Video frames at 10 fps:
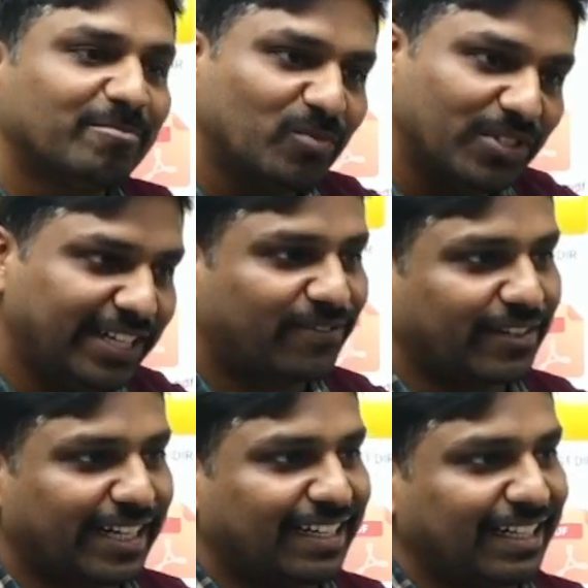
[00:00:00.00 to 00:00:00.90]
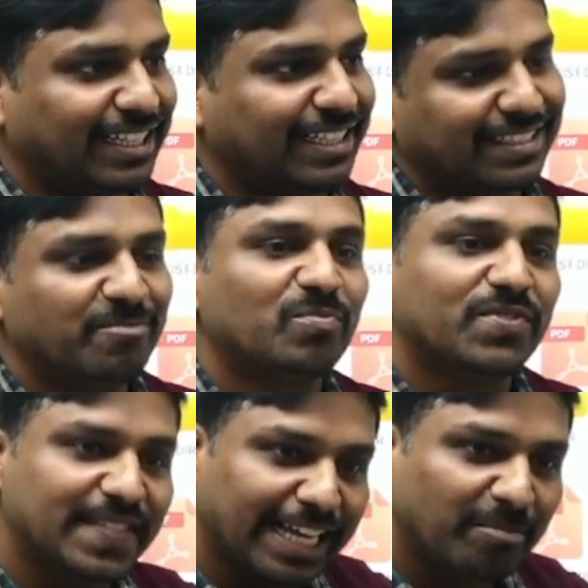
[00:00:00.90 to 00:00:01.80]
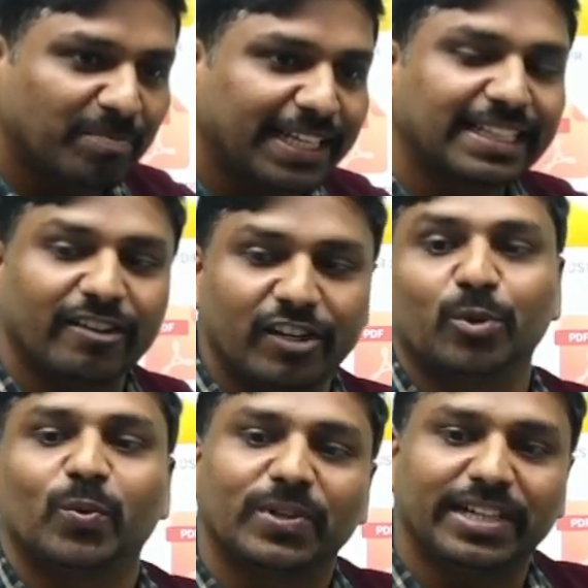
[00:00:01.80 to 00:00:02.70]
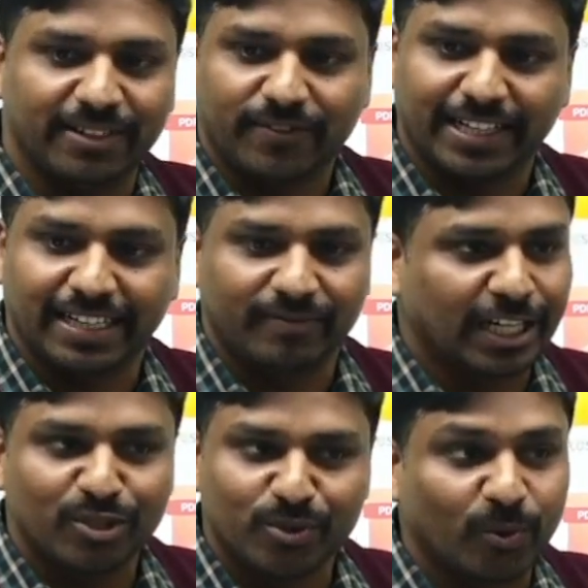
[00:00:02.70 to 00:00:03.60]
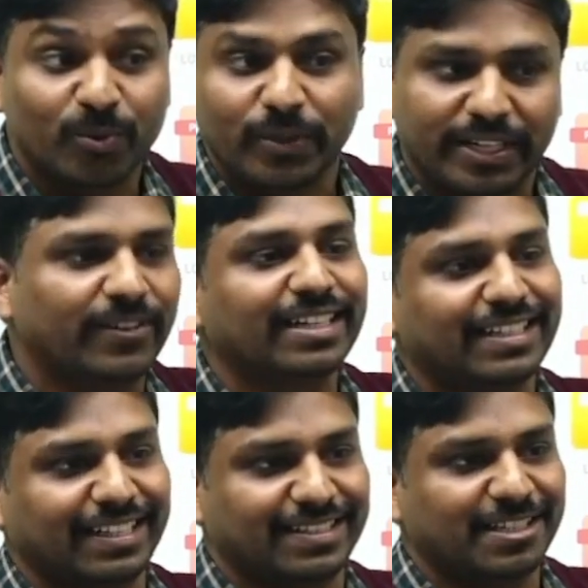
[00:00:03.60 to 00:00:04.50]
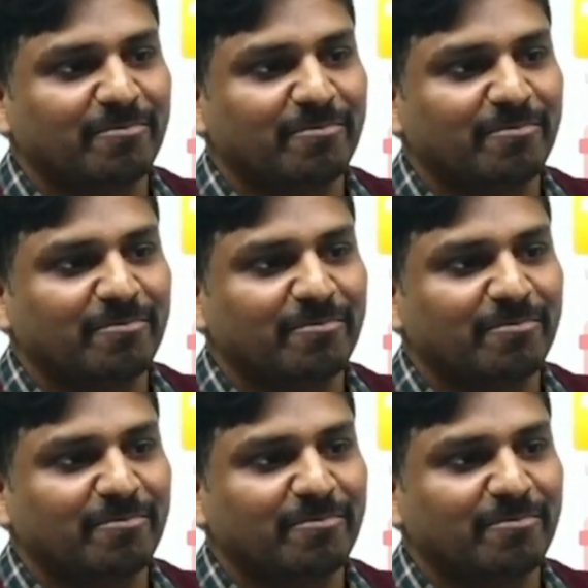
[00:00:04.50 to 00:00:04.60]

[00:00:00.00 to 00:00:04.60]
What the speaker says: differently. Same thing they will do differently. Winners don't do different things.